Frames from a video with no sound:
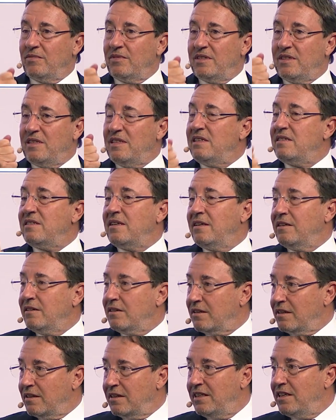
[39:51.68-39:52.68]

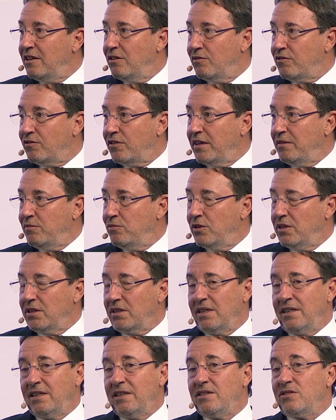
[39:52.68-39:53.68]
detailed legal framework.
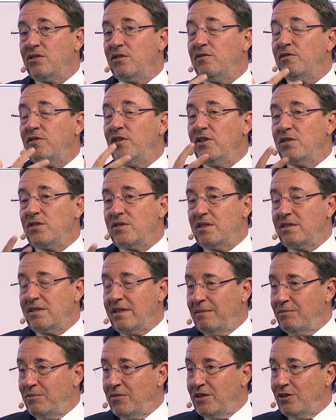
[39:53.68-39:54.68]
It is a first
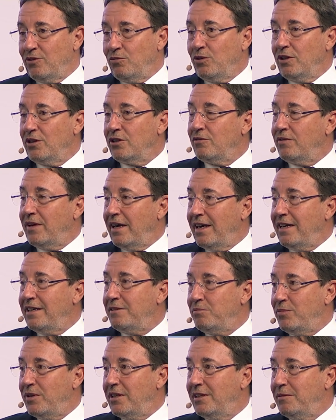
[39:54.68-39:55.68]
attempt in a world of
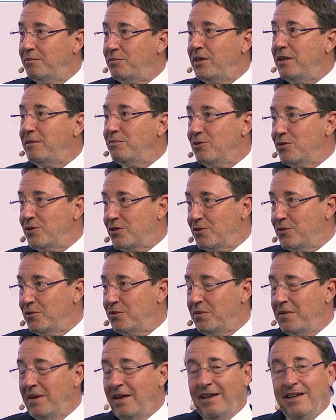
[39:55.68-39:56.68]
8 billion people
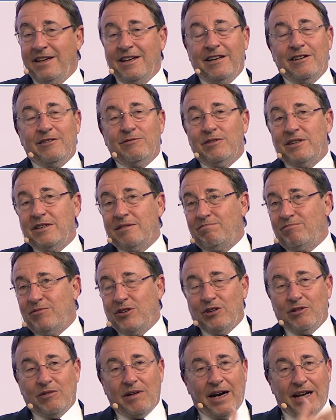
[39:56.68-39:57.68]
soon, with
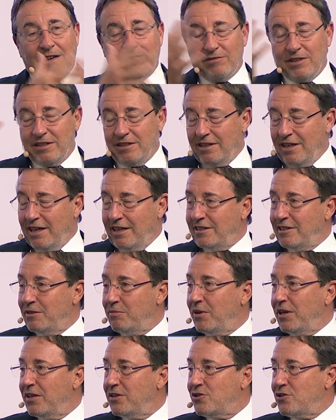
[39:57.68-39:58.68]
190
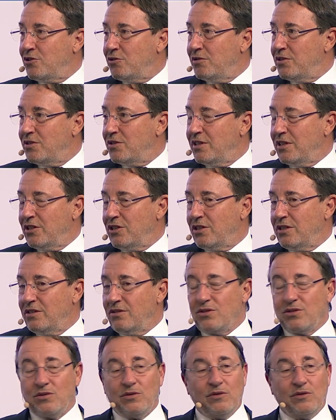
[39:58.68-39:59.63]
plus jurisdictions, to